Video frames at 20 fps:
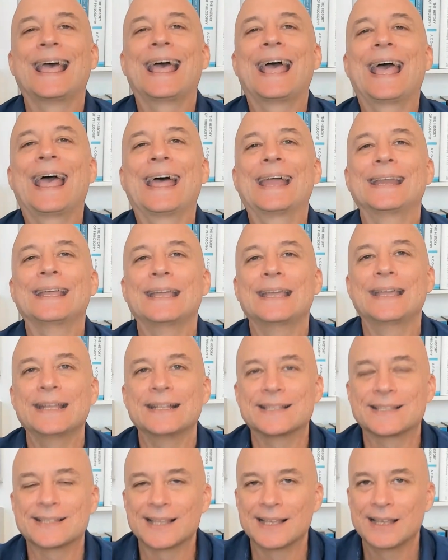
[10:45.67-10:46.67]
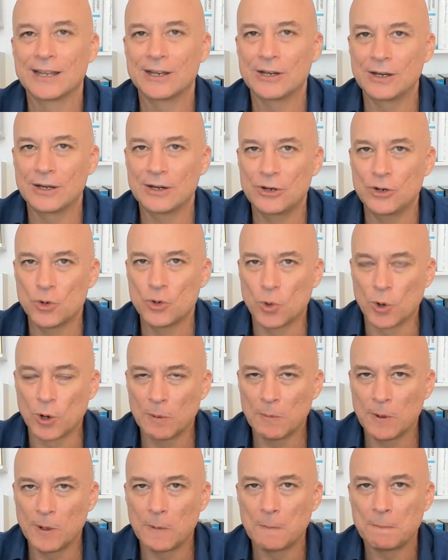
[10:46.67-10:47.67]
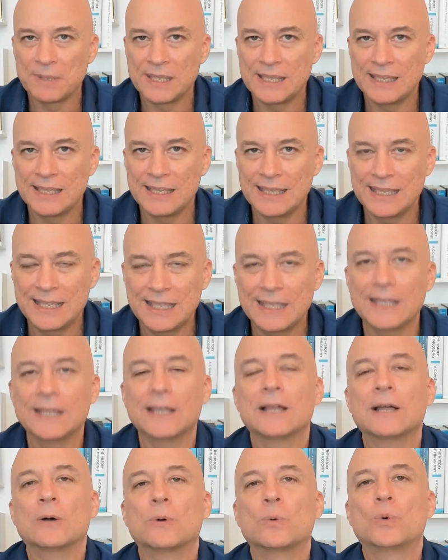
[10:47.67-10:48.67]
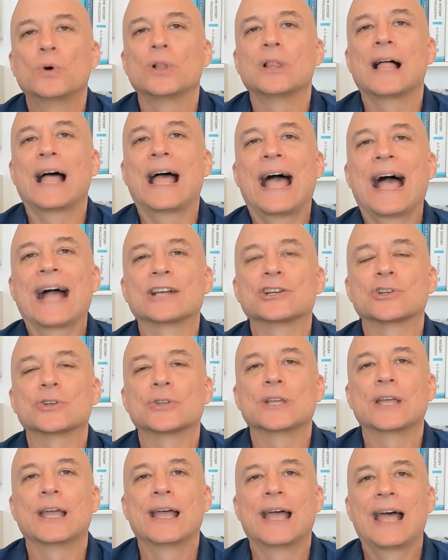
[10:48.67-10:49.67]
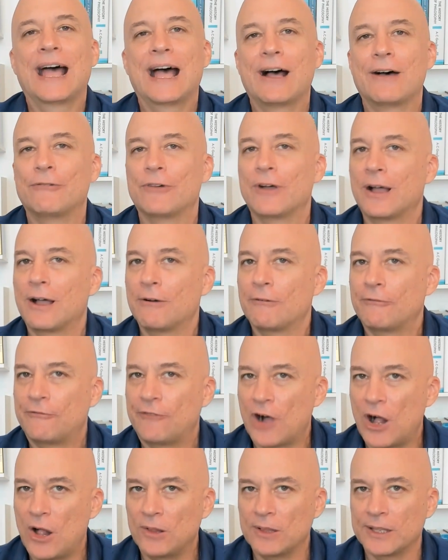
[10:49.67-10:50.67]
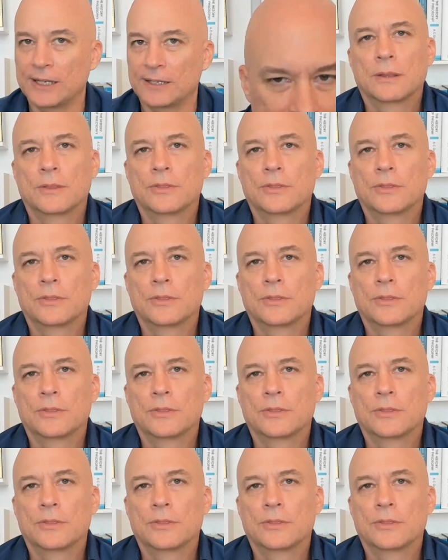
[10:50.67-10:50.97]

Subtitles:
and its normal PE will actually have fallen.